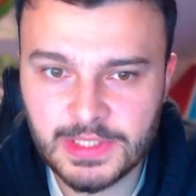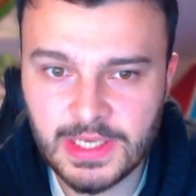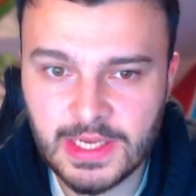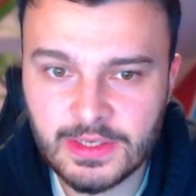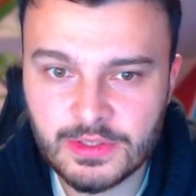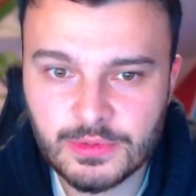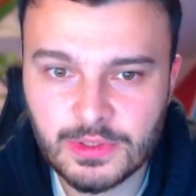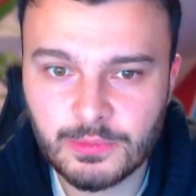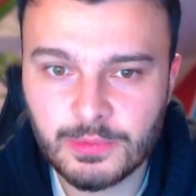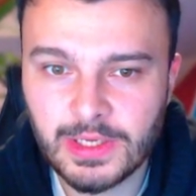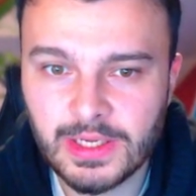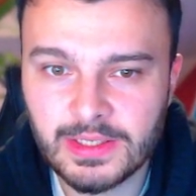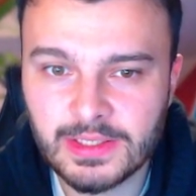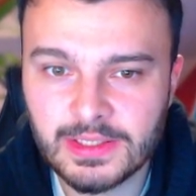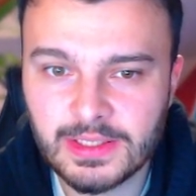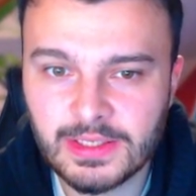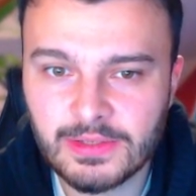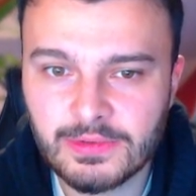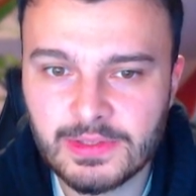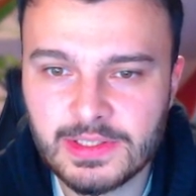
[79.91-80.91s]
Hence why we're
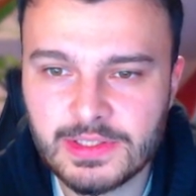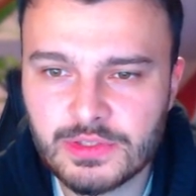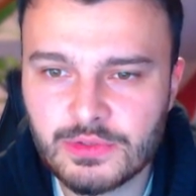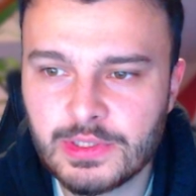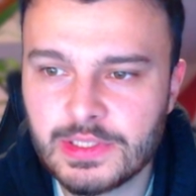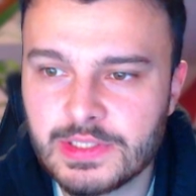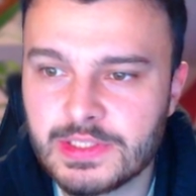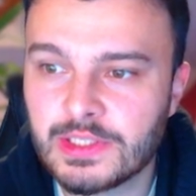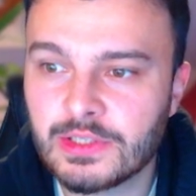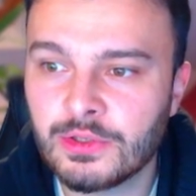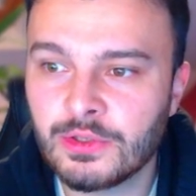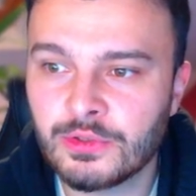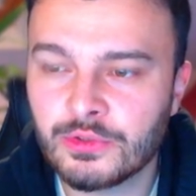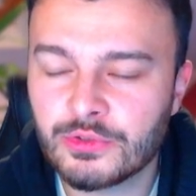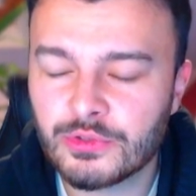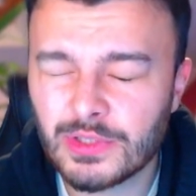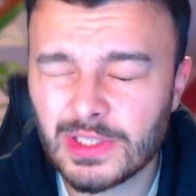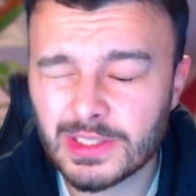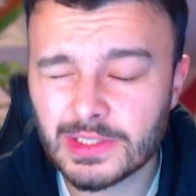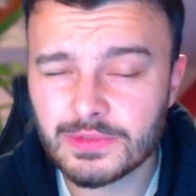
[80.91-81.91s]
handing out these crazy
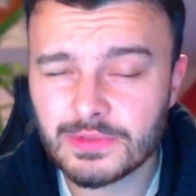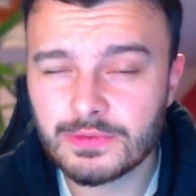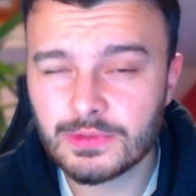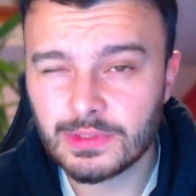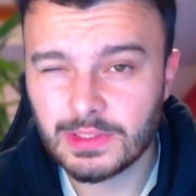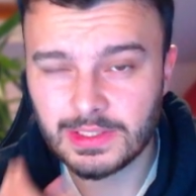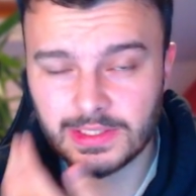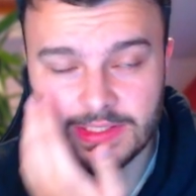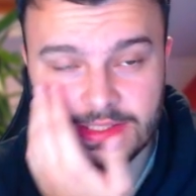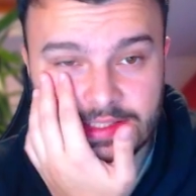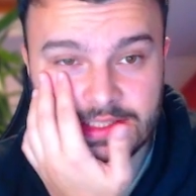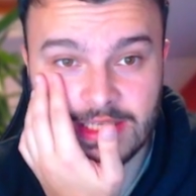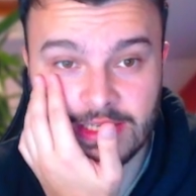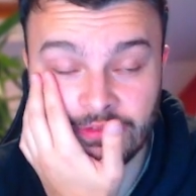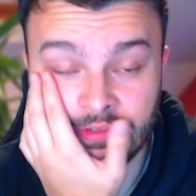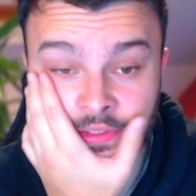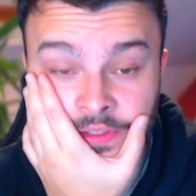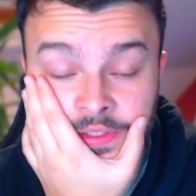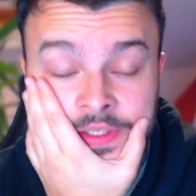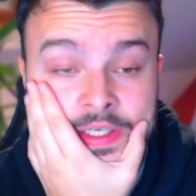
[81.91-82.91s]
contracts for like
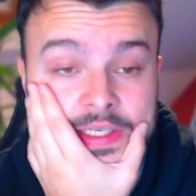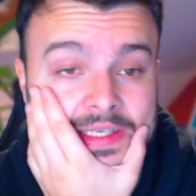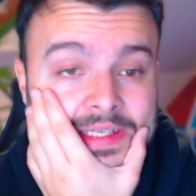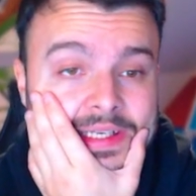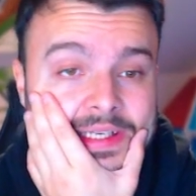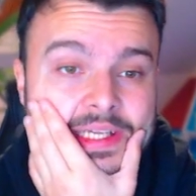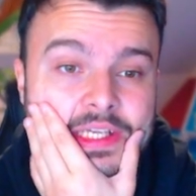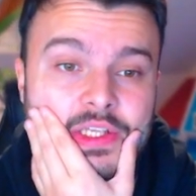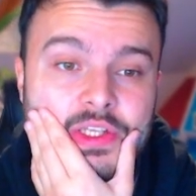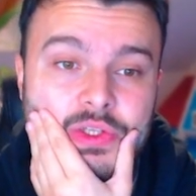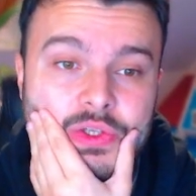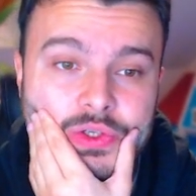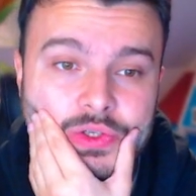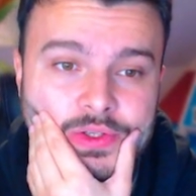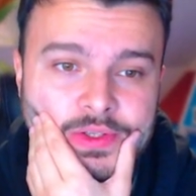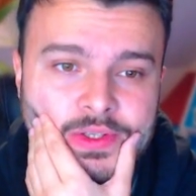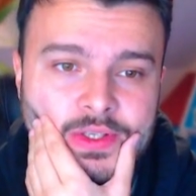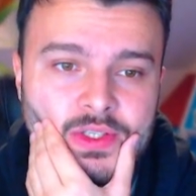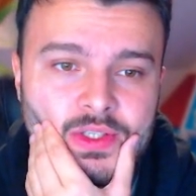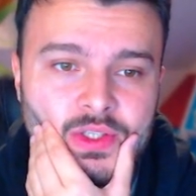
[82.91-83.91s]
seven and eight
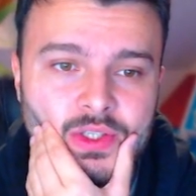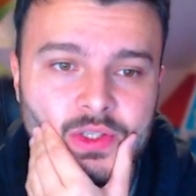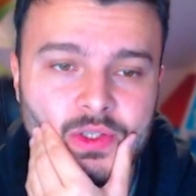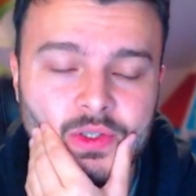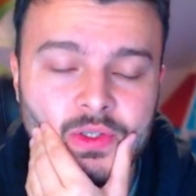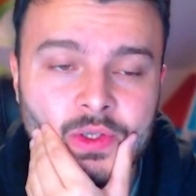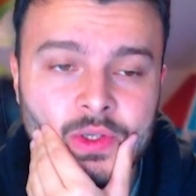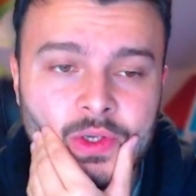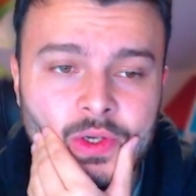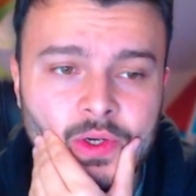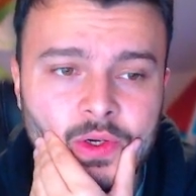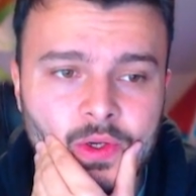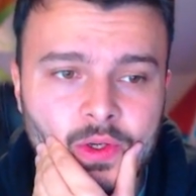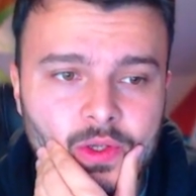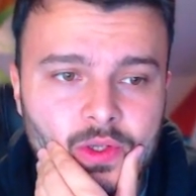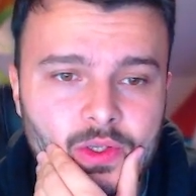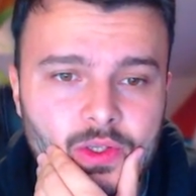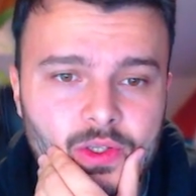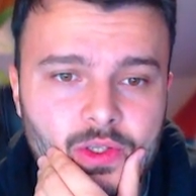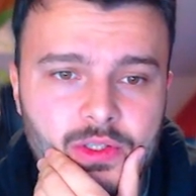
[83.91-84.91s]
years. It's to
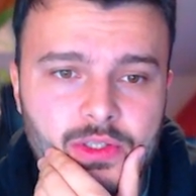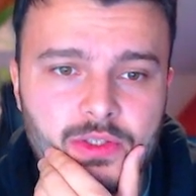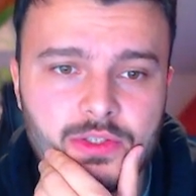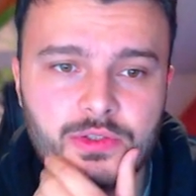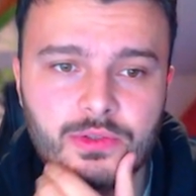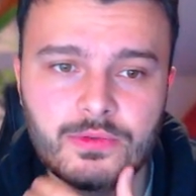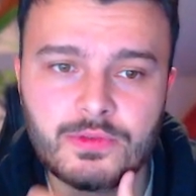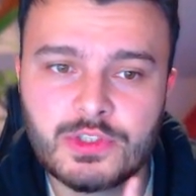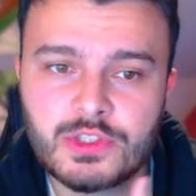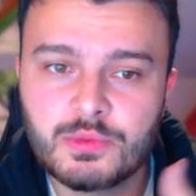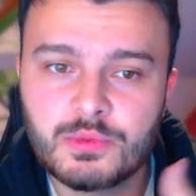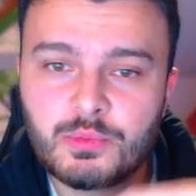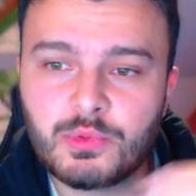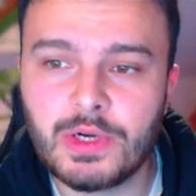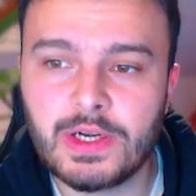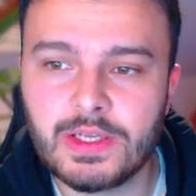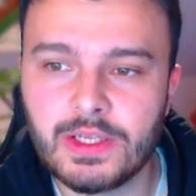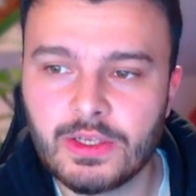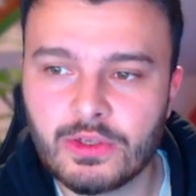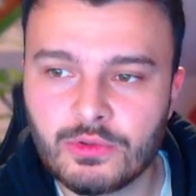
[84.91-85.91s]
to sort of
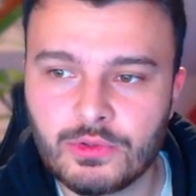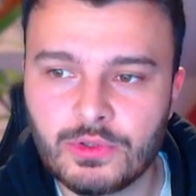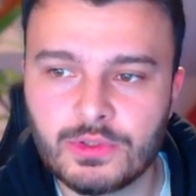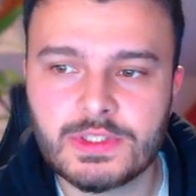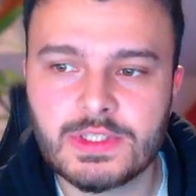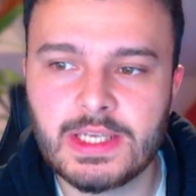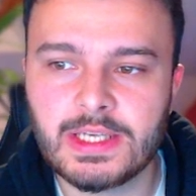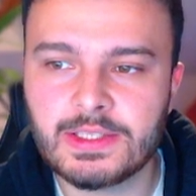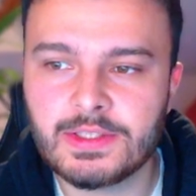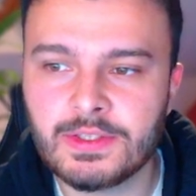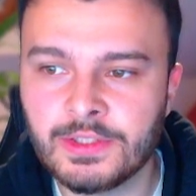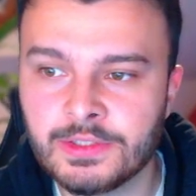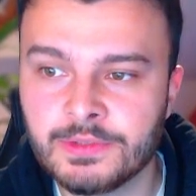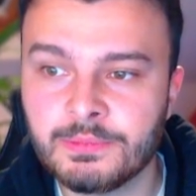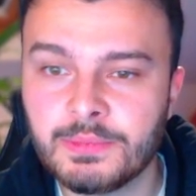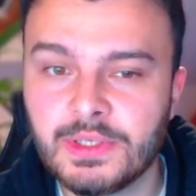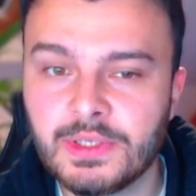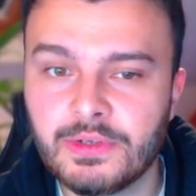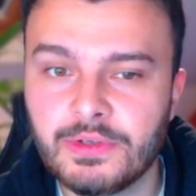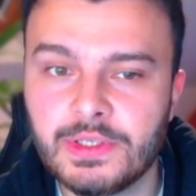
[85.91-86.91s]
spread it across that
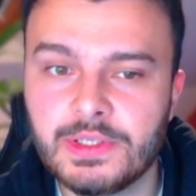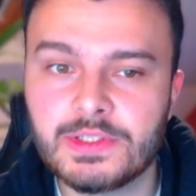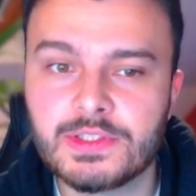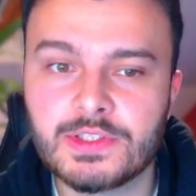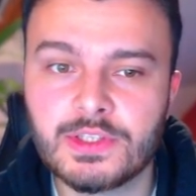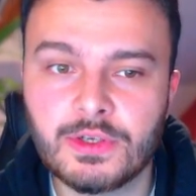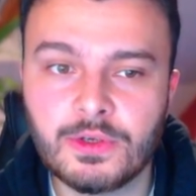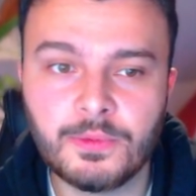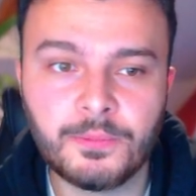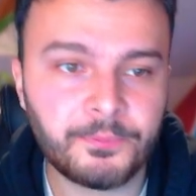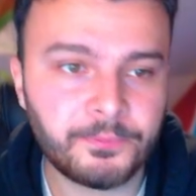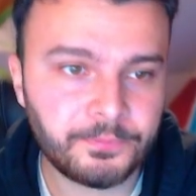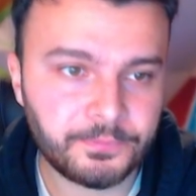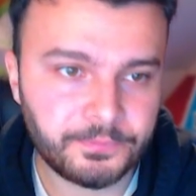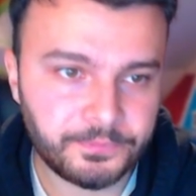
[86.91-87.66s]
time period. So